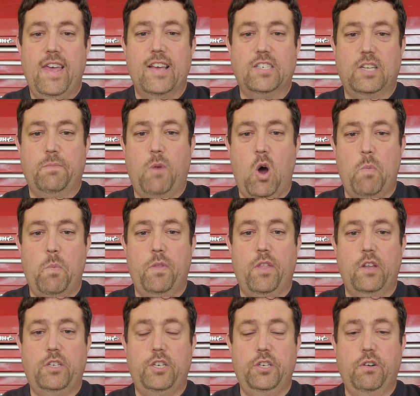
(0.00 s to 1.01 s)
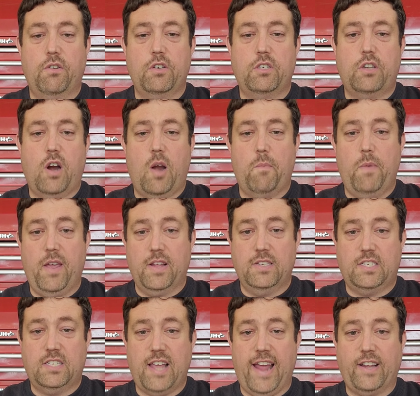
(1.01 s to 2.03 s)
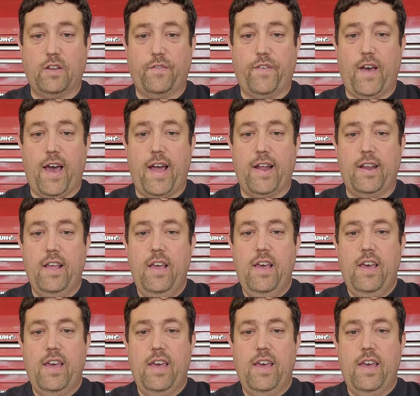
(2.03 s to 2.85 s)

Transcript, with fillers: is the moment that you're going to start being sanctified.